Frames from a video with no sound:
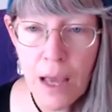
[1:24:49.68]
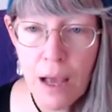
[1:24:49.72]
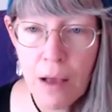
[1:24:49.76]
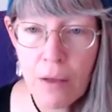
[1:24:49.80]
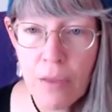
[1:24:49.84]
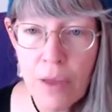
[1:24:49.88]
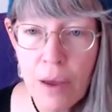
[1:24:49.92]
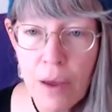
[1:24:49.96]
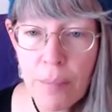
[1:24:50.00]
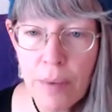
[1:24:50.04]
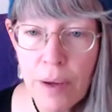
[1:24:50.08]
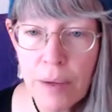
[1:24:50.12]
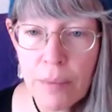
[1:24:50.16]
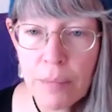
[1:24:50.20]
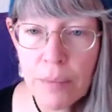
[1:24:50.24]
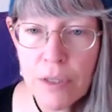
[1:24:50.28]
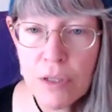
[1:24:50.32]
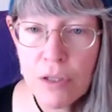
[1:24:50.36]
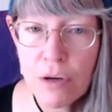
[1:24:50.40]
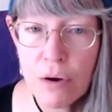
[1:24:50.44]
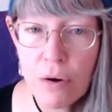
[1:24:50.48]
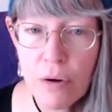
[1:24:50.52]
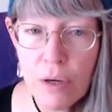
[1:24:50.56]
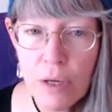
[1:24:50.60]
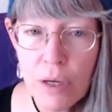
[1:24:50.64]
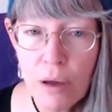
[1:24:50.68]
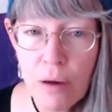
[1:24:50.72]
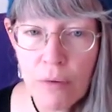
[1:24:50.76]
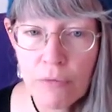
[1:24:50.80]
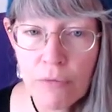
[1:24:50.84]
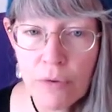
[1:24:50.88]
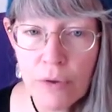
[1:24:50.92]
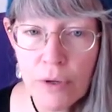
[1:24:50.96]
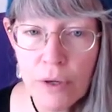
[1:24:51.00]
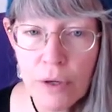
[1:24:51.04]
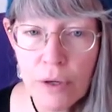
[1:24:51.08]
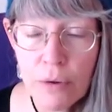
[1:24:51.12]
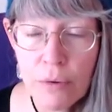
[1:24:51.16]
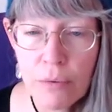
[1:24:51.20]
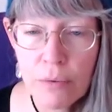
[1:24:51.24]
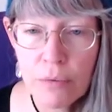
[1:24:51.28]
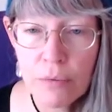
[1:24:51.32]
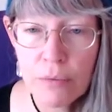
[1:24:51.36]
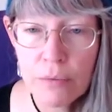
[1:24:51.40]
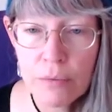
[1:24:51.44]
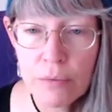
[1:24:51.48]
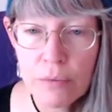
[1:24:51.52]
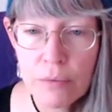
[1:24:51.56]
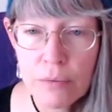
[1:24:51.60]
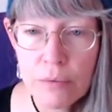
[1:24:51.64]
How that might be showing up for
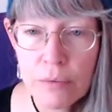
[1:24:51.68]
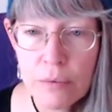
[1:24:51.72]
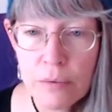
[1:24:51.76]
you?